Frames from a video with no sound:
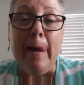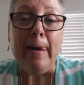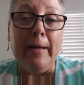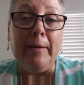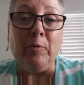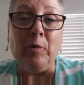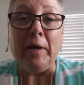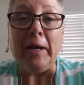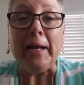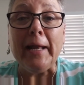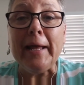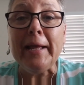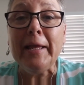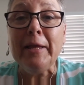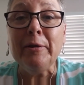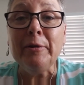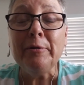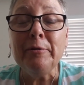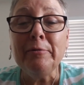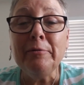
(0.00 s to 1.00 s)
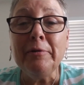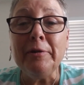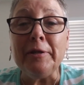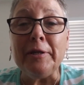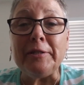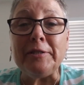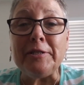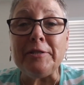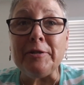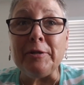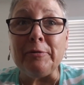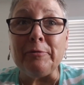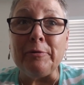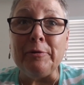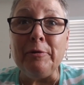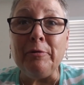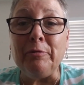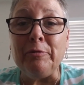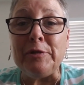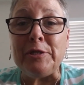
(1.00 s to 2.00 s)
I want to let you know that
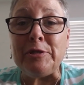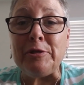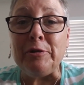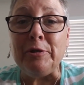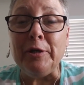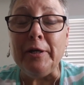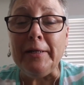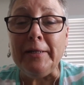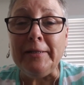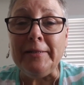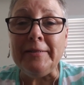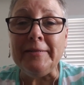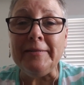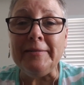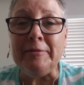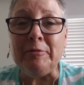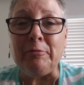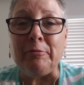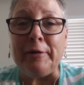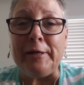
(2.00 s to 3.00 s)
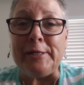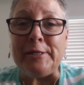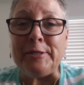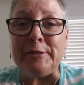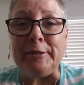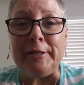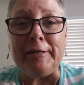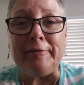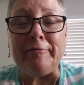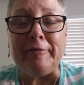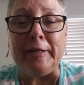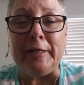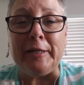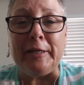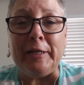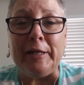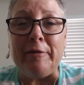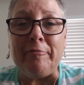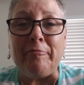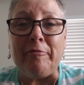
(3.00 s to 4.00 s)
Ruth was the hook. Rachel I fell in
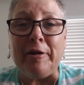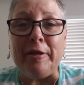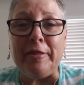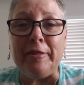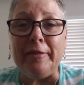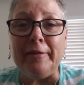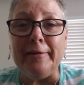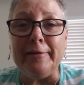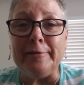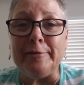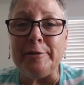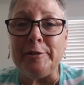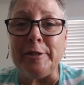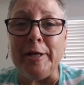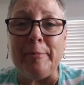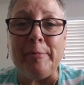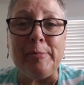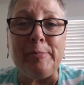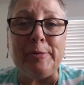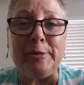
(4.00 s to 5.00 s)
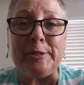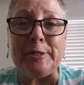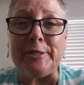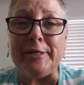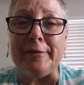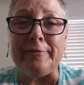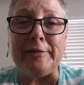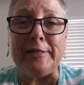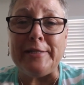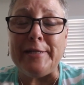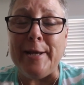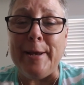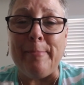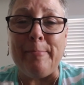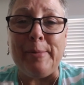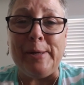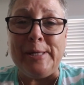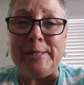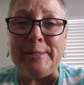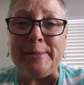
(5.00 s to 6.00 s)
love with. Gemma pushed every damn
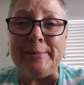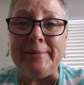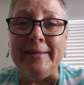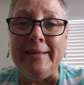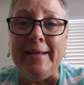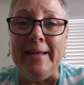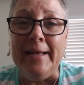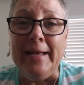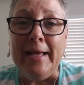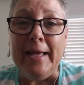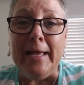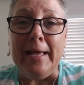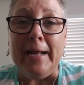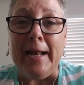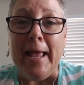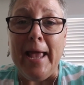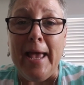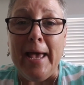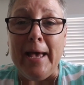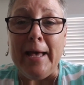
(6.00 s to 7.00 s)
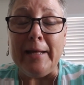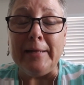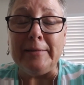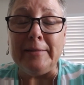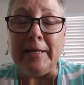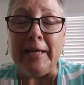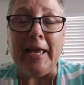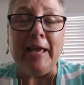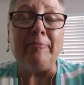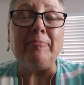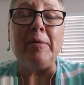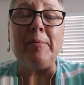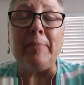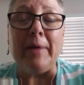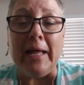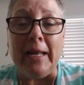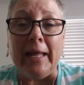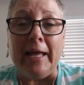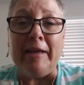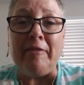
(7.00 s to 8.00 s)
button. And Anne gave me
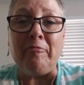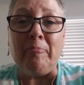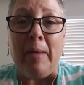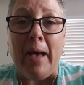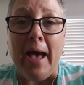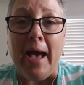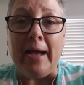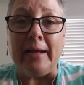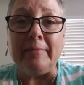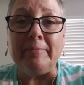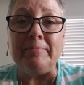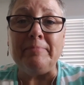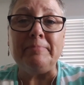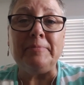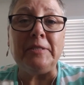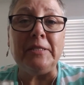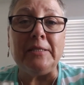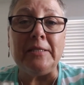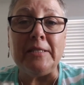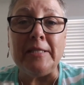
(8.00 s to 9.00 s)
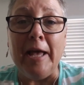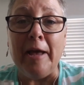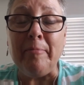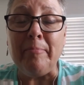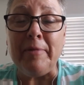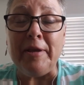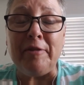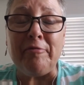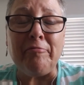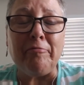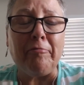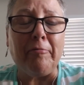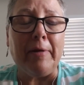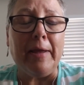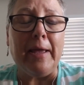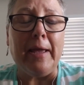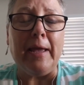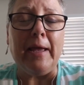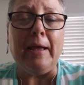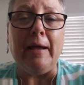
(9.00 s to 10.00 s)
my life back. She set me
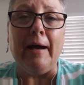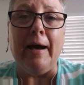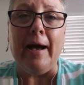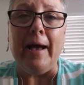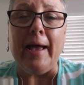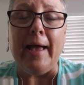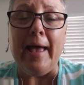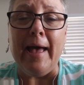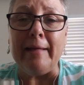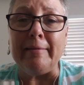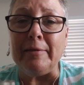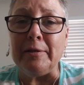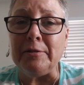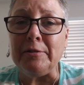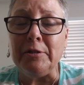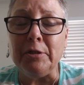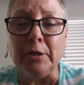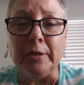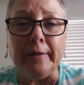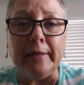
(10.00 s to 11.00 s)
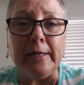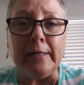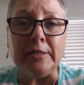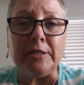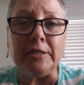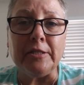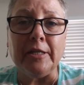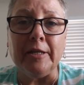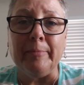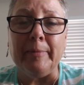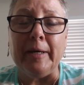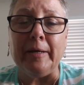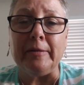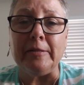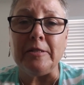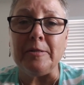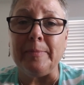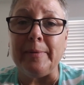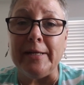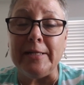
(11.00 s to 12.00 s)
free. I had the courage to come out
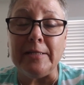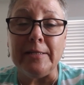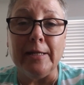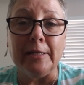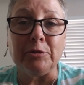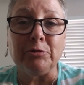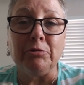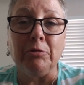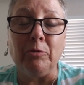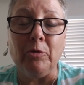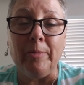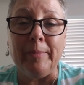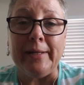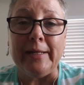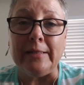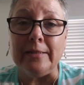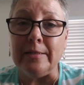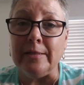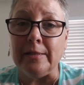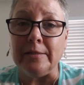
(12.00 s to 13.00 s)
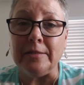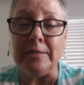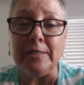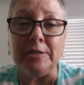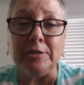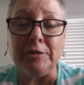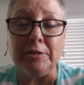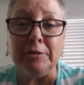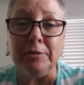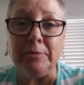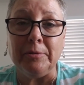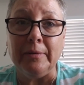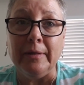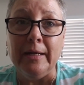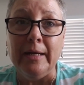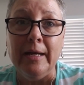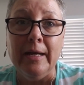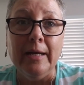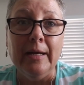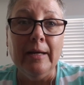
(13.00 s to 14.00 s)
as a bisexual woman at
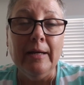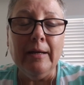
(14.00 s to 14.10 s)
62.